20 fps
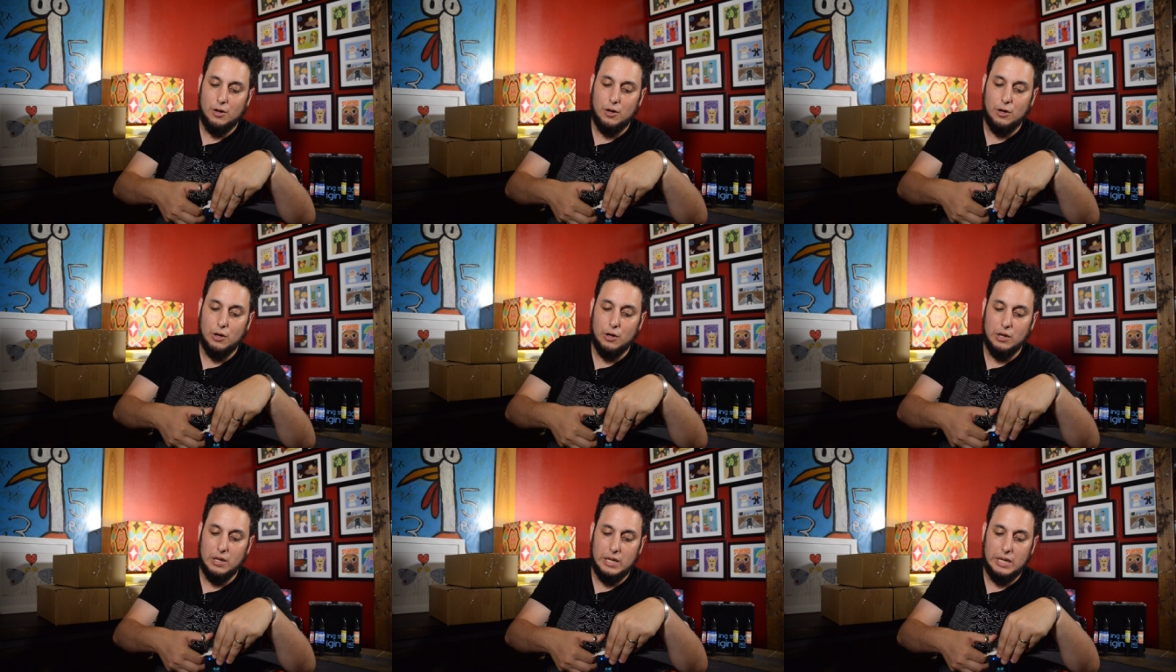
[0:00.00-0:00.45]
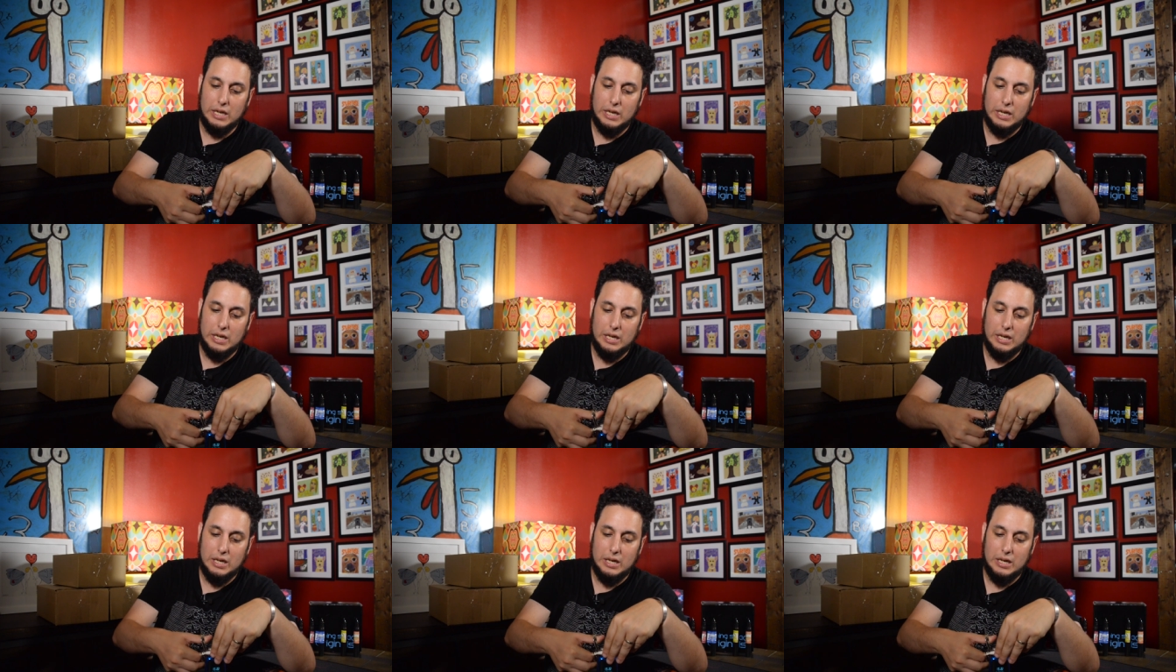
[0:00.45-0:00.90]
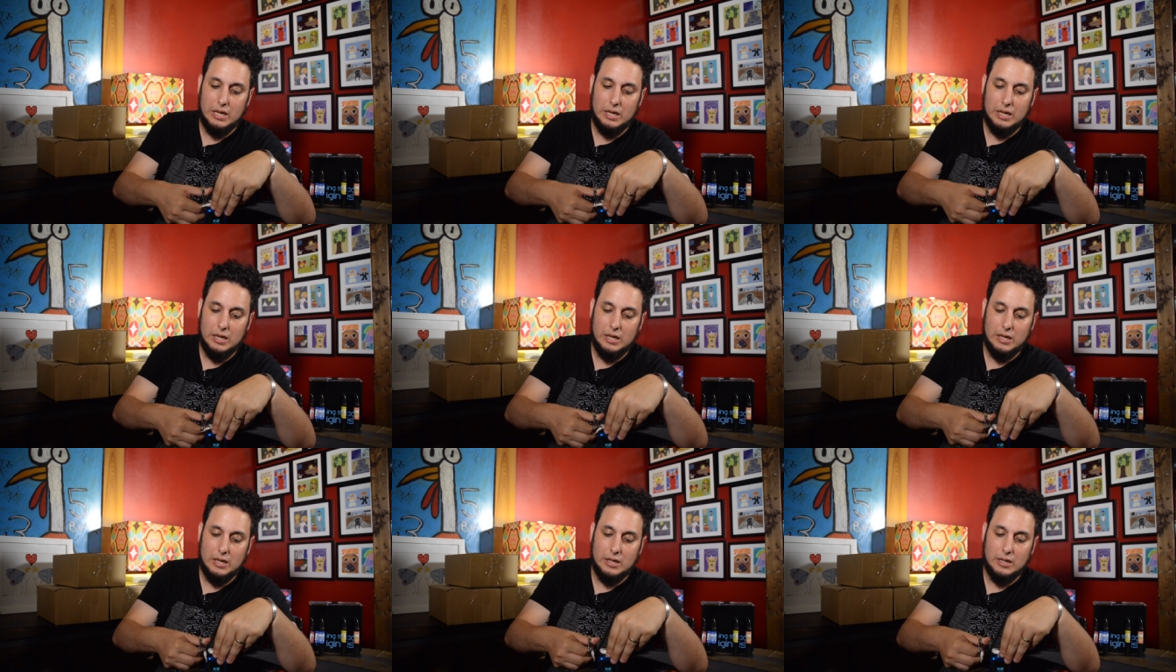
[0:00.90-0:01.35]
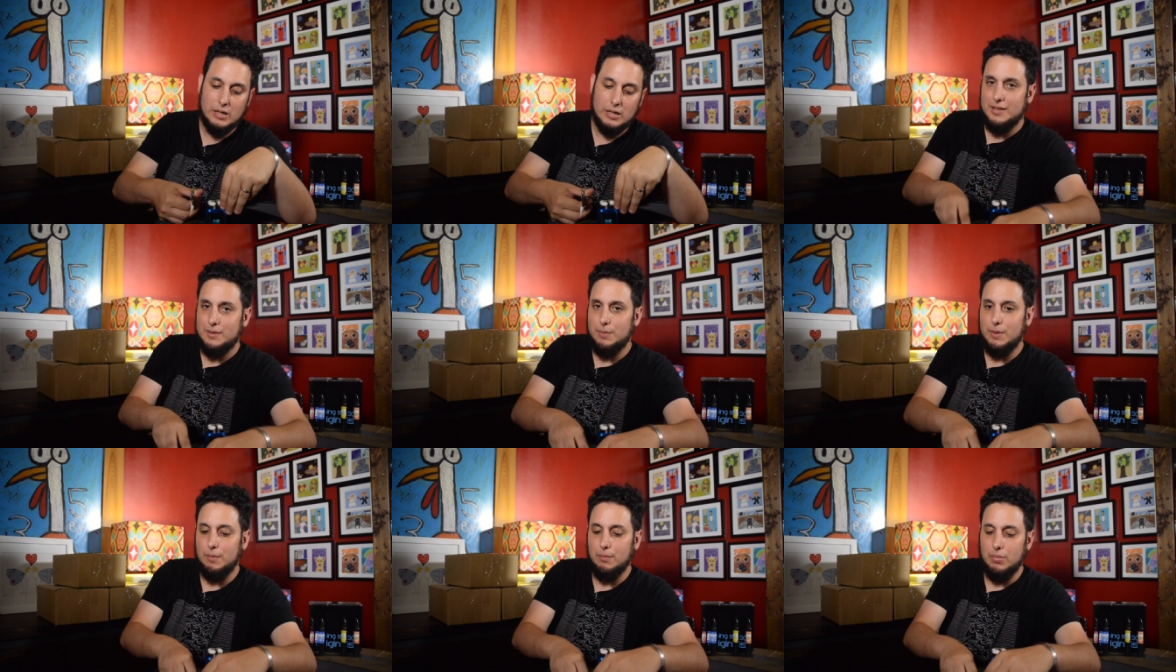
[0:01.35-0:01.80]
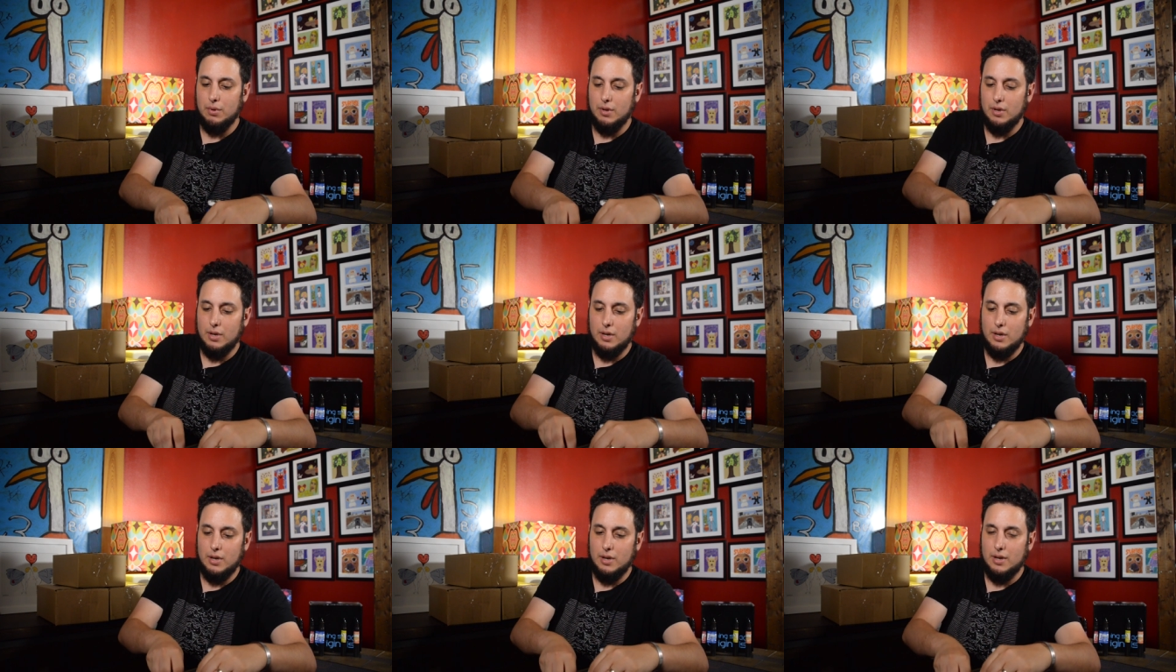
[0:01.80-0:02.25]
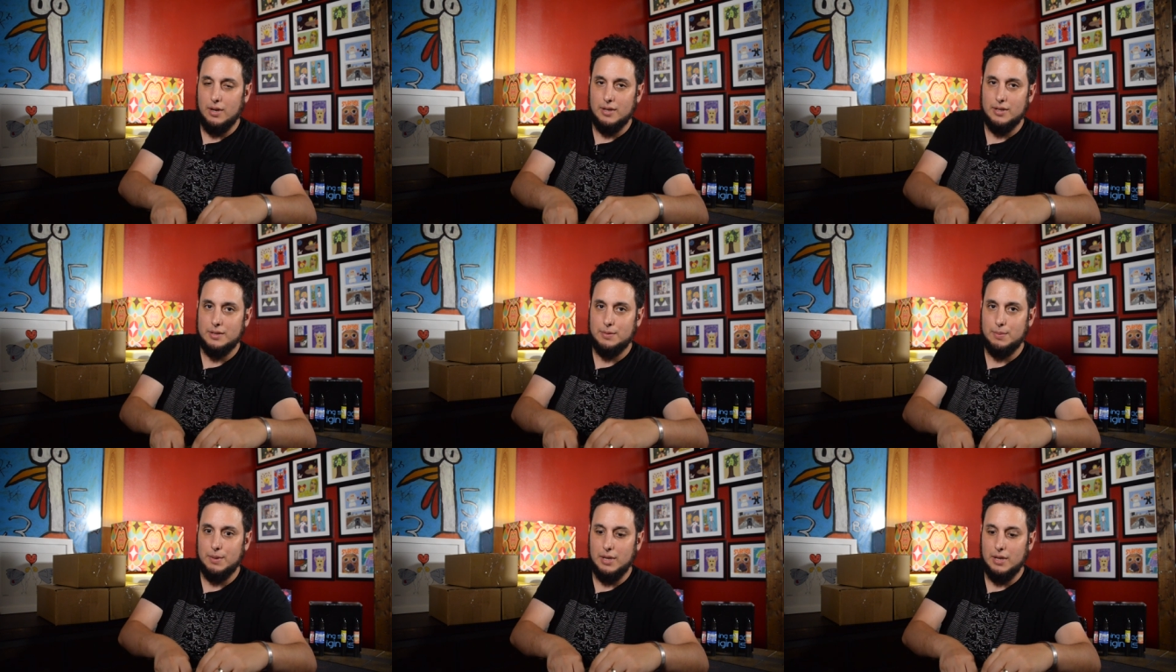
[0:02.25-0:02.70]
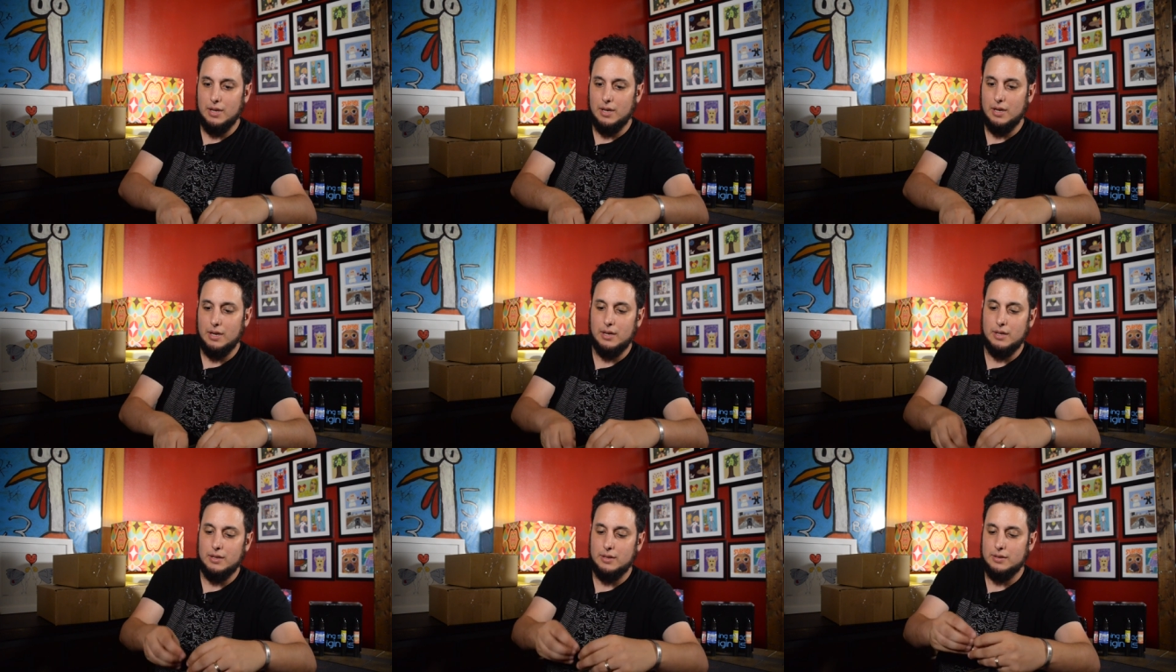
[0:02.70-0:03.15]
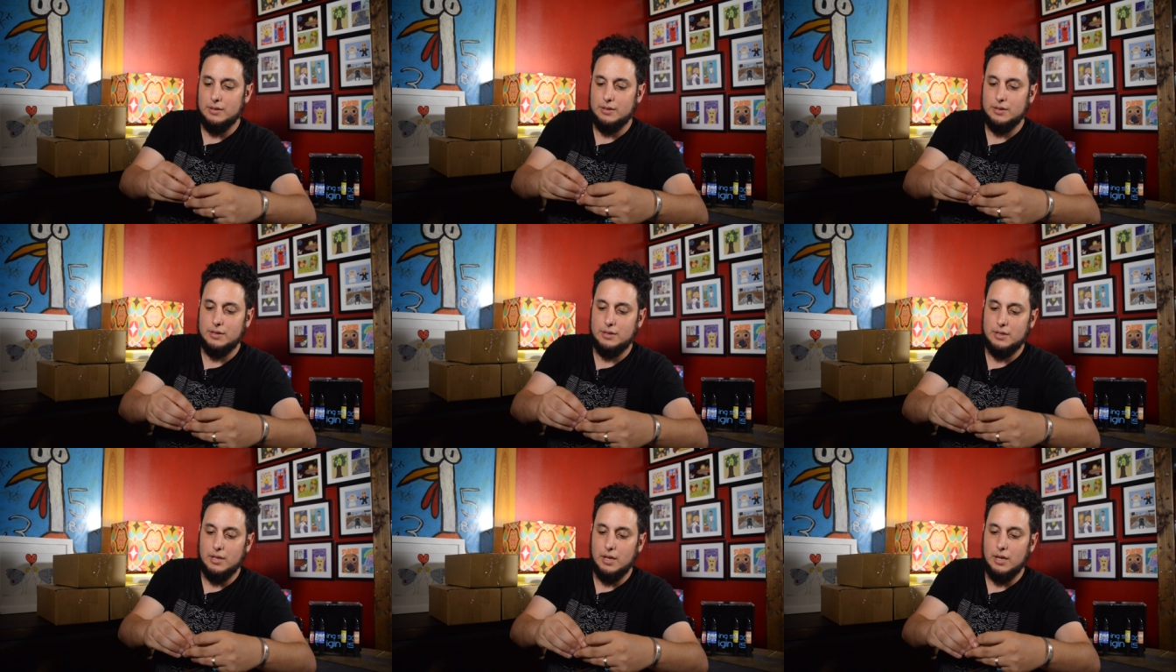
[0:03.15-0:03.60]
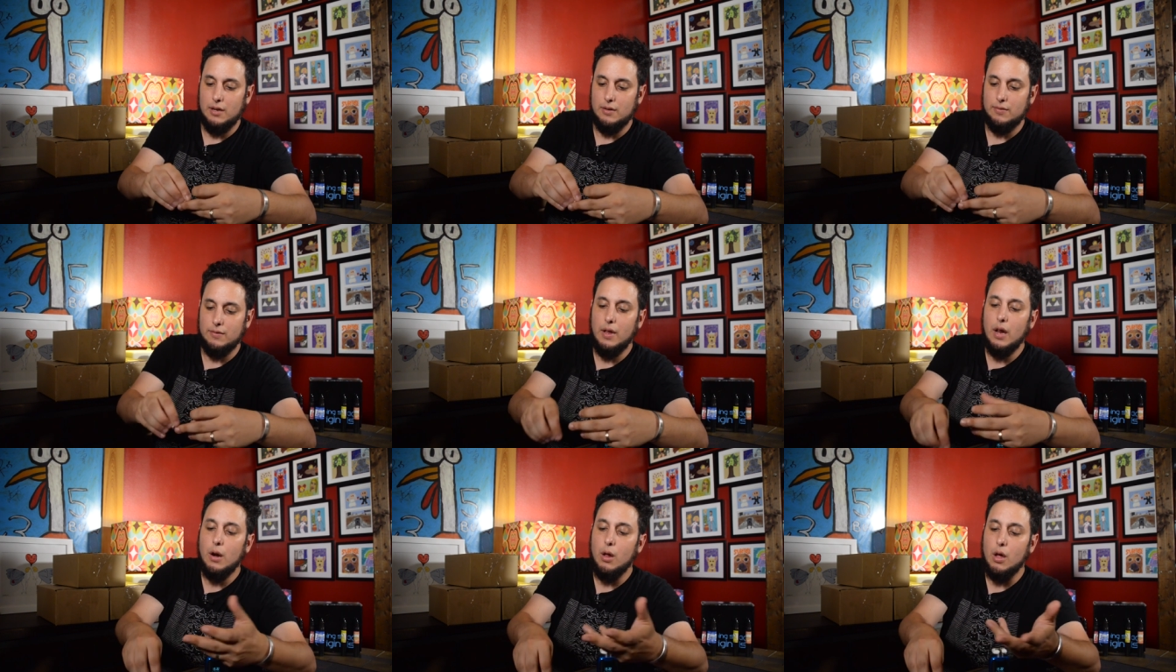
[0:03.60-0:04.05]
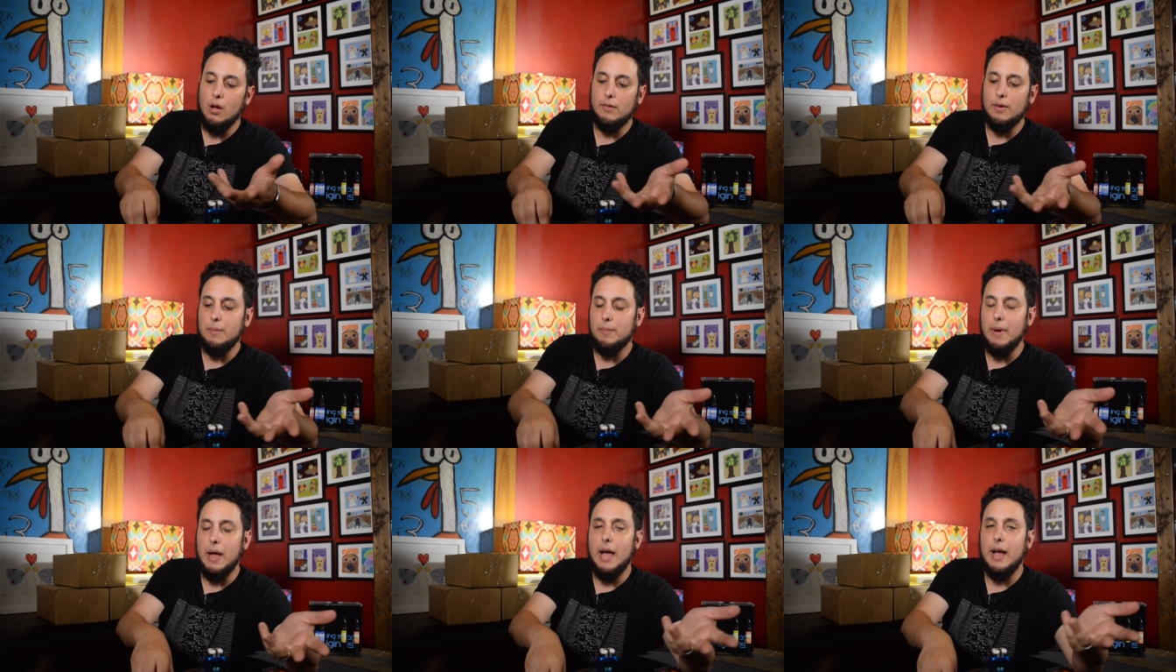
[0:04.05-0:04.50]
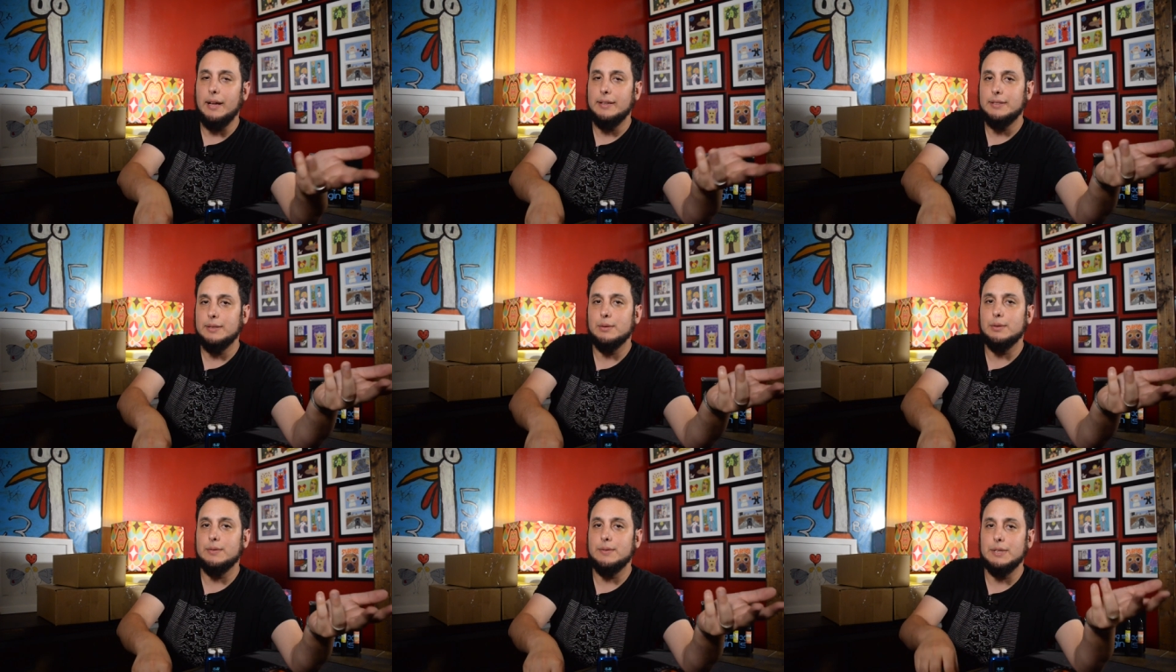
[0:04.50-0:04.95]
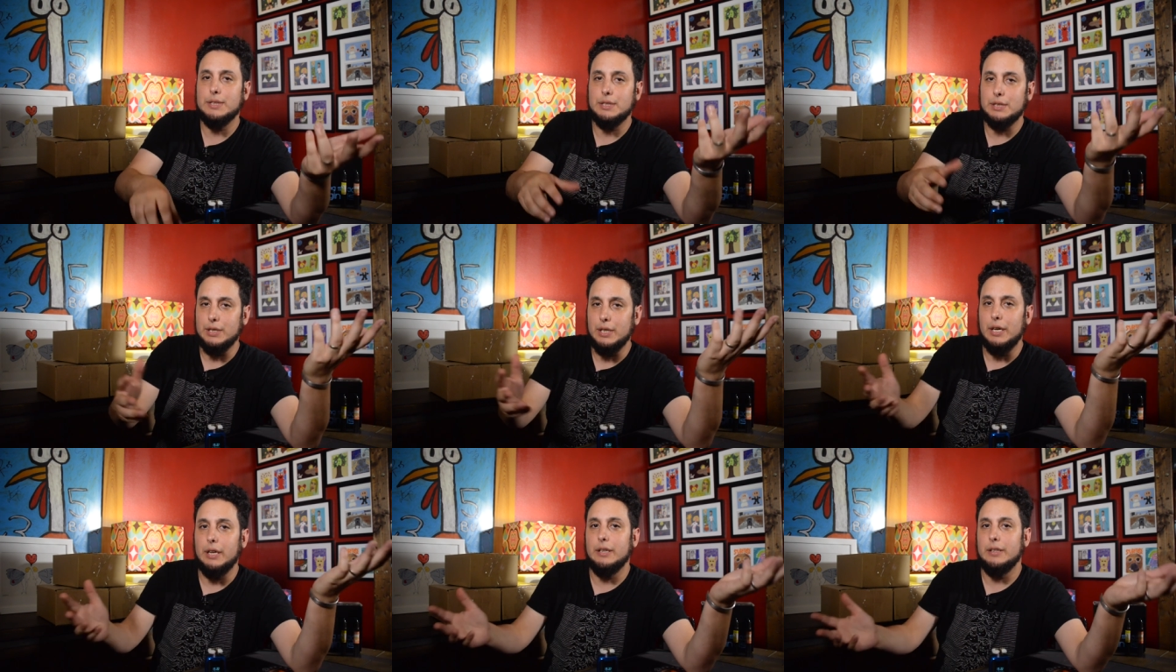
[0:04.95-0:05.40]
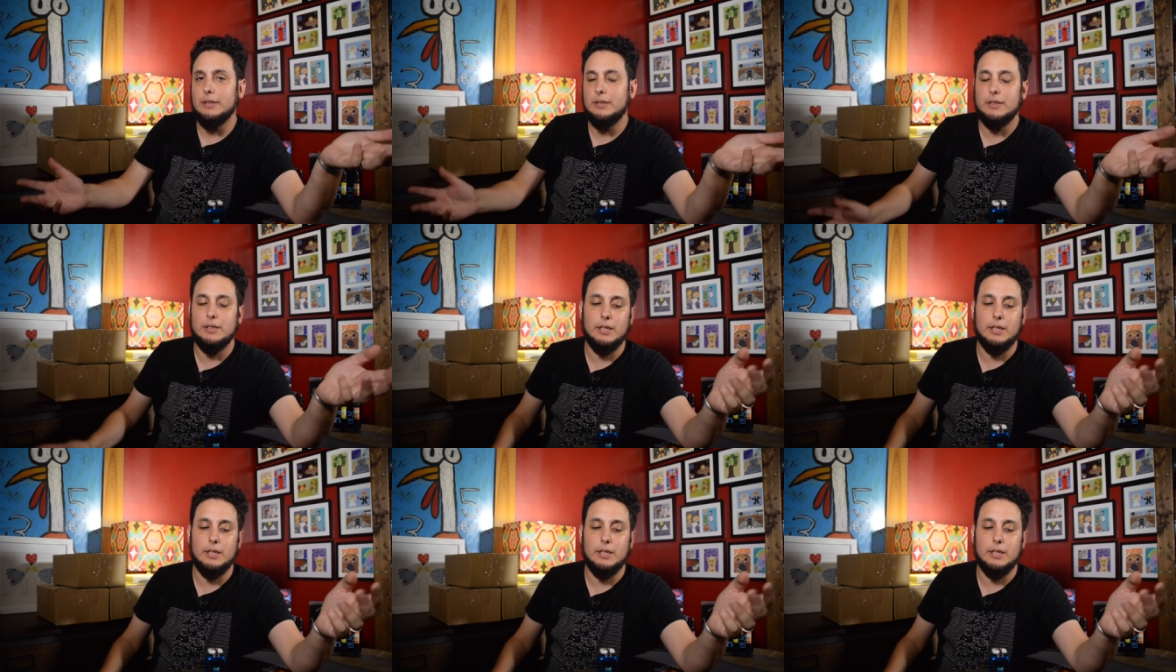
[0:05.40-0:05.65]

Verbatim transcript: Early. It's been blah. It's been a lot of stuff. Not all of it bad. Some of it's good.